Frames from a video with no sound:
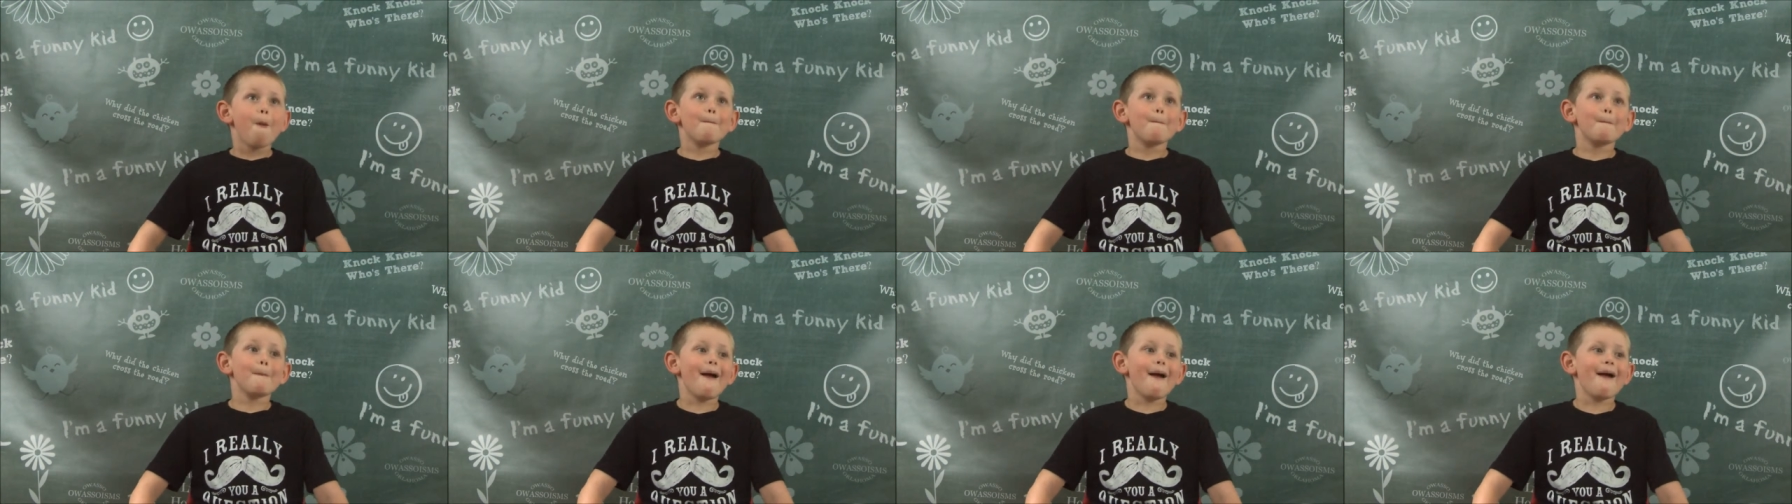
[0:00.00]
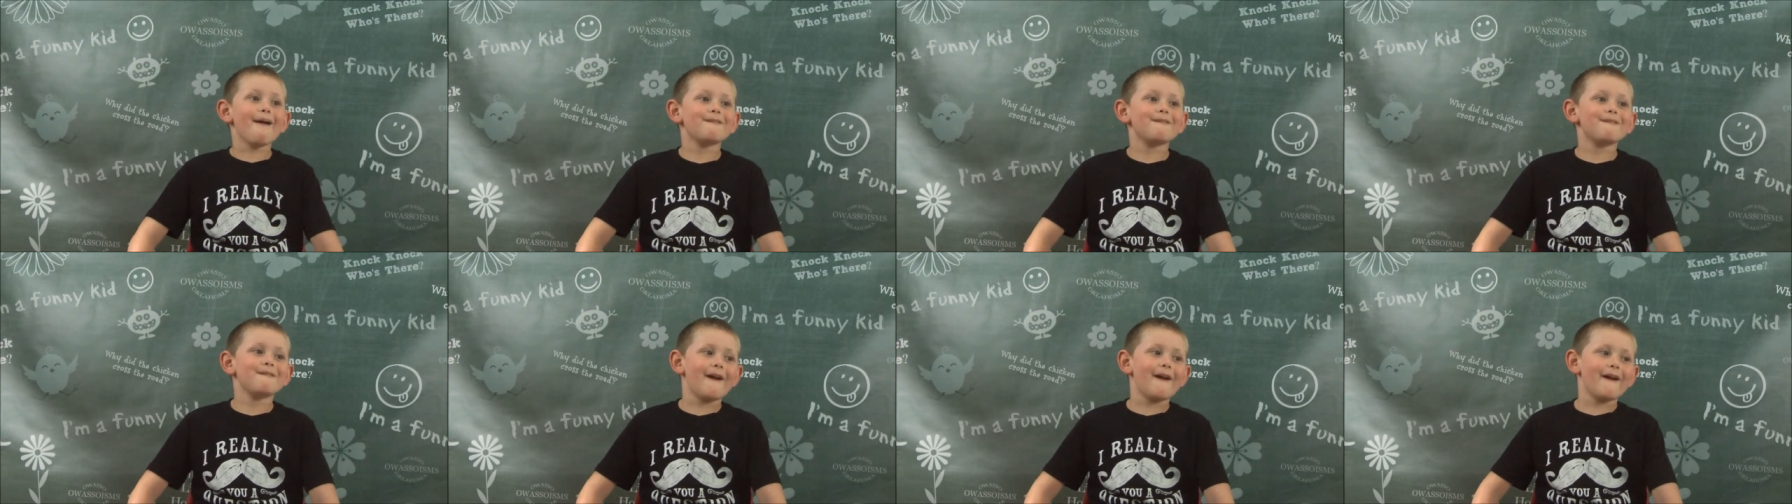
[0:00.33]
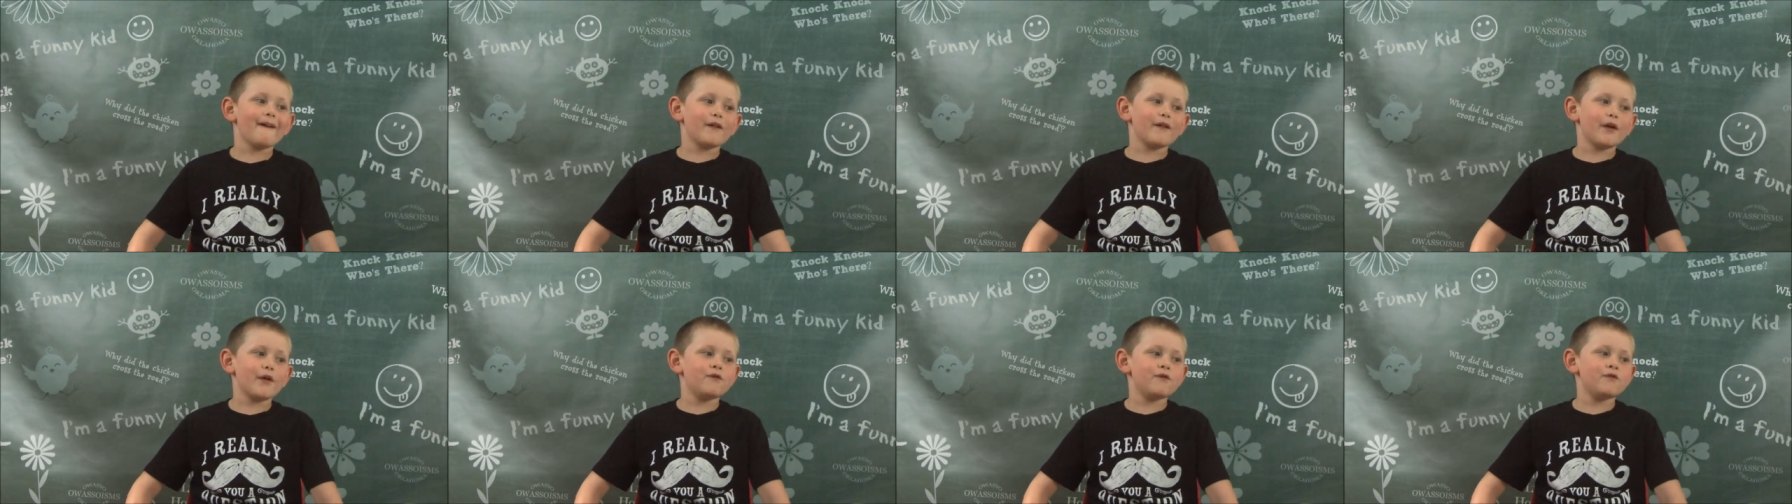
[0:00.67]
My
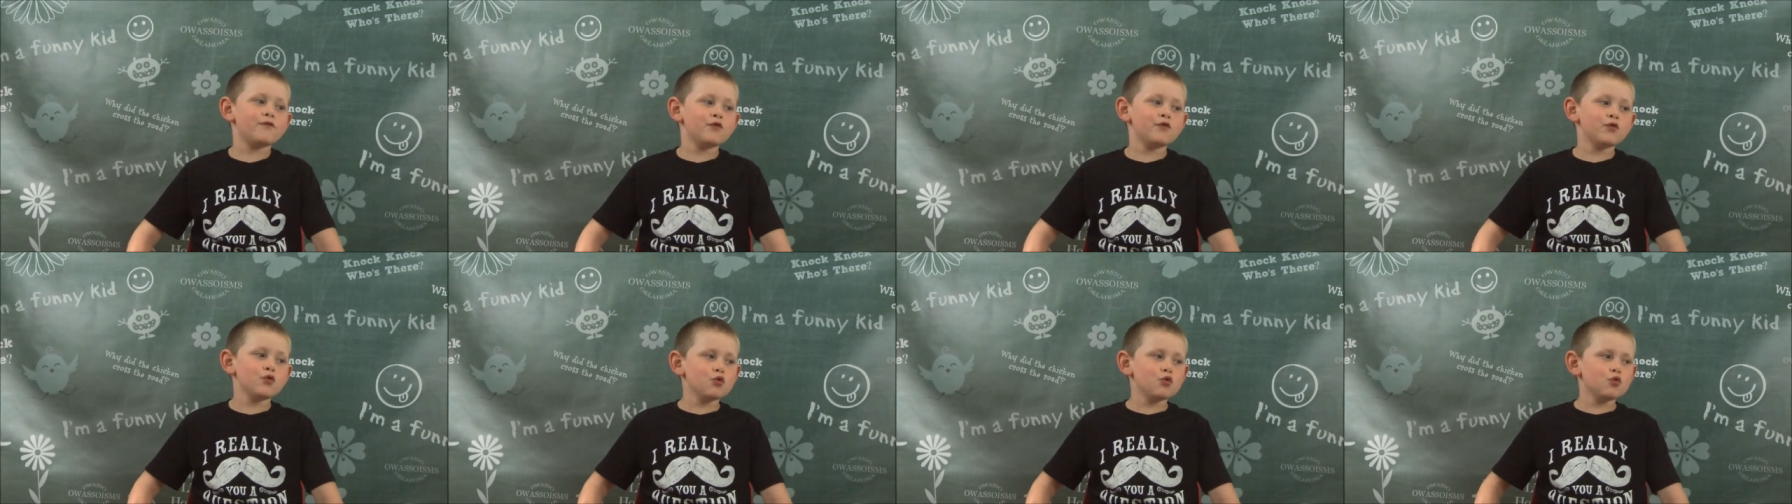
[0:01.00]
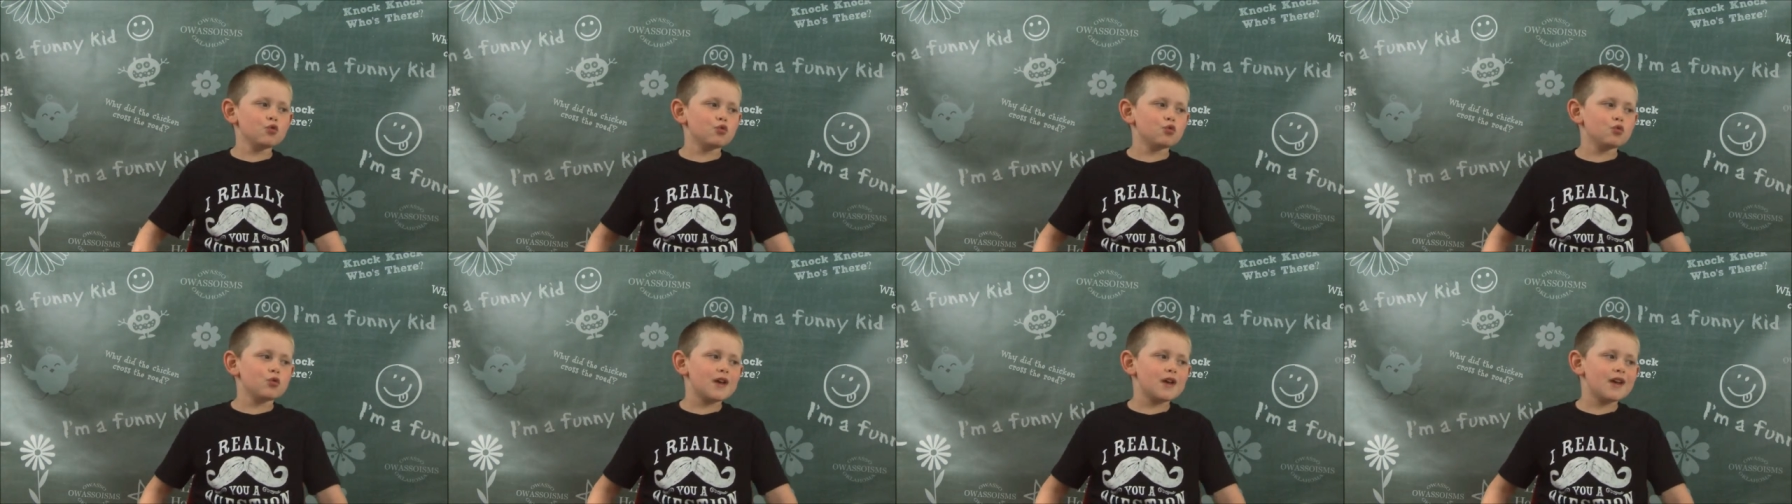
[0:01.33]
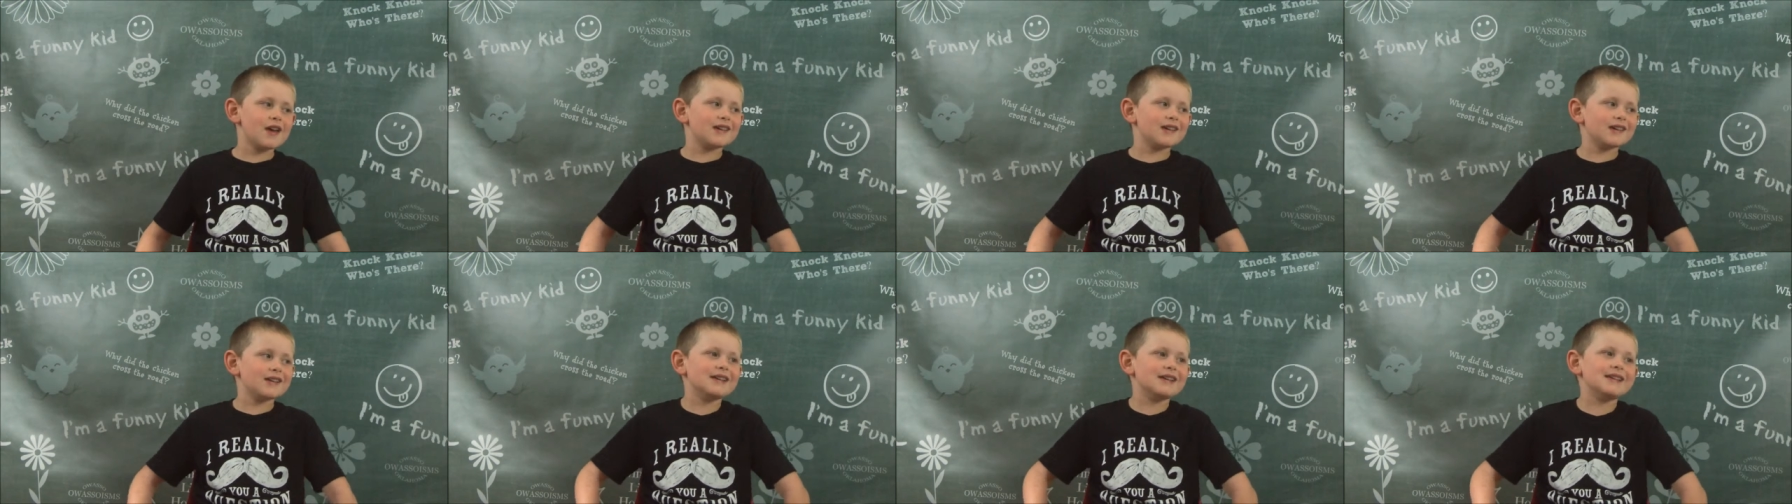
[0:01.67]
favorite food
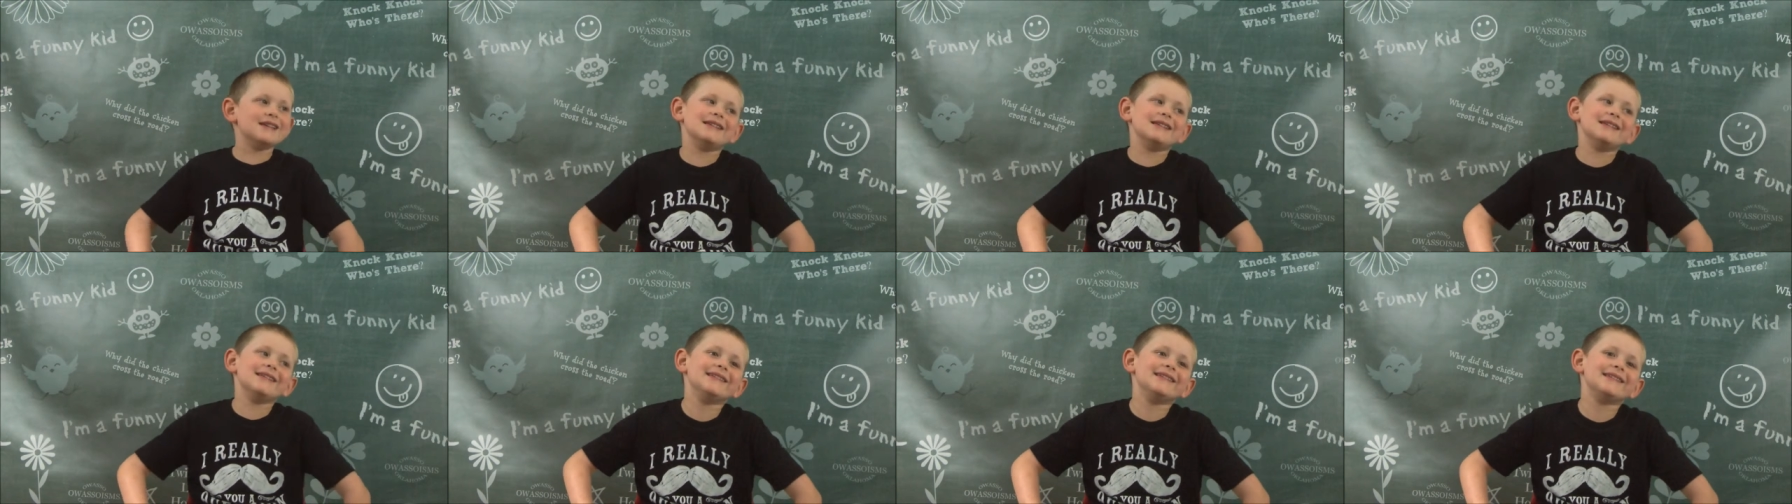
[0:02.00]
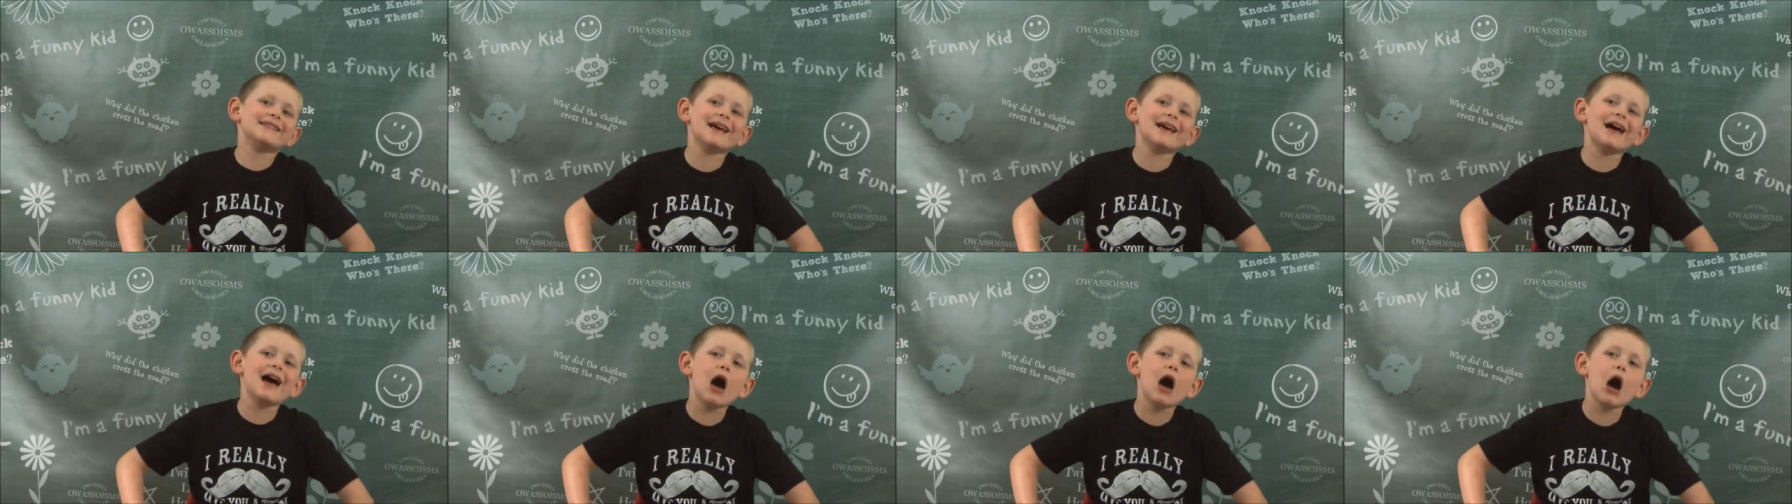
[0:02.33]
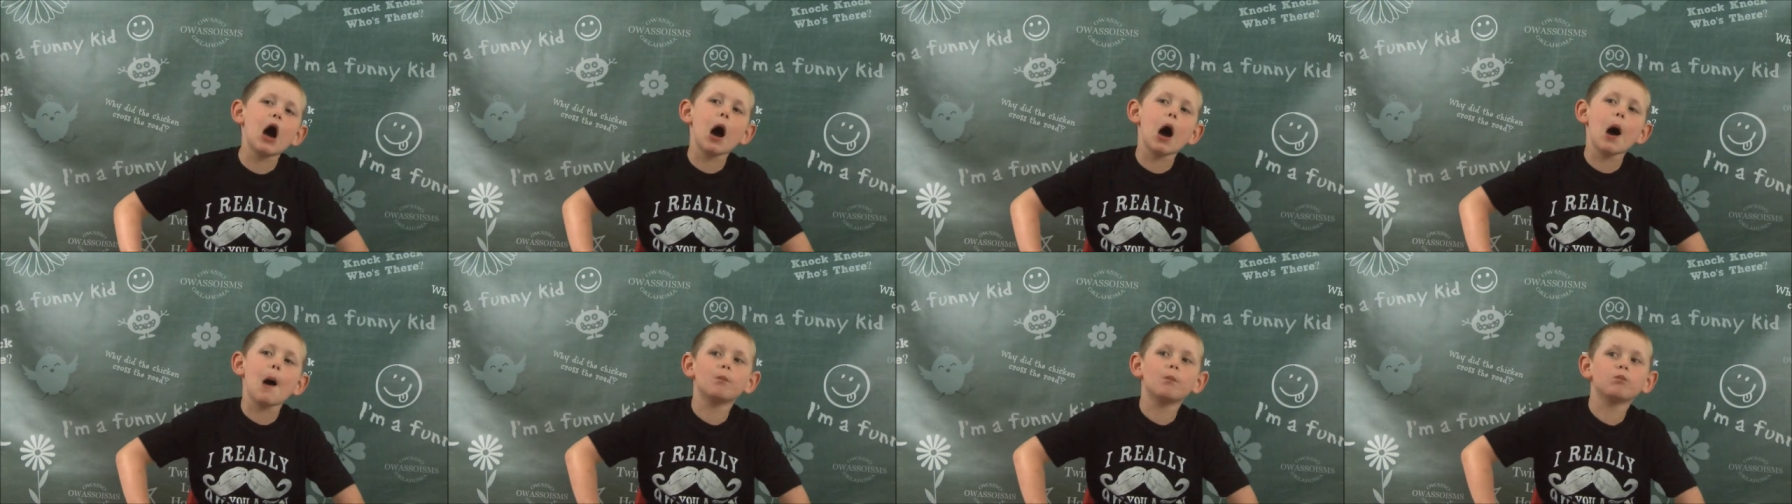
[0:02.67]
is,
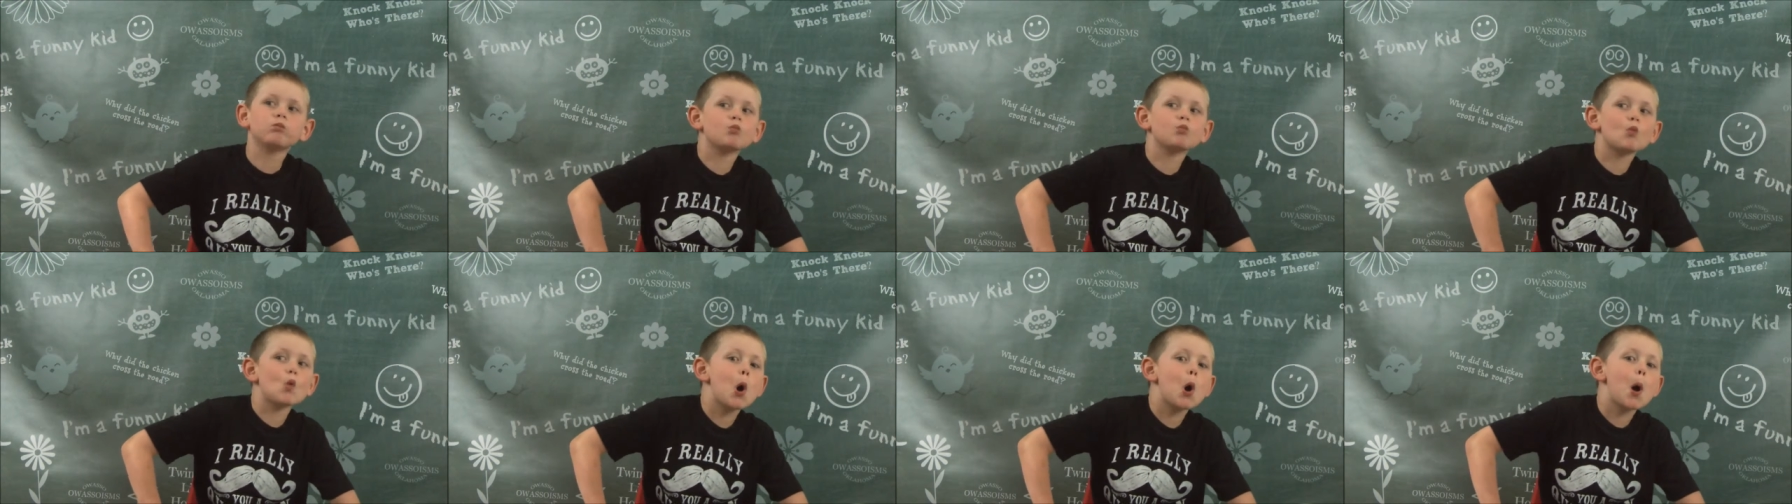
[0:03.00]
um,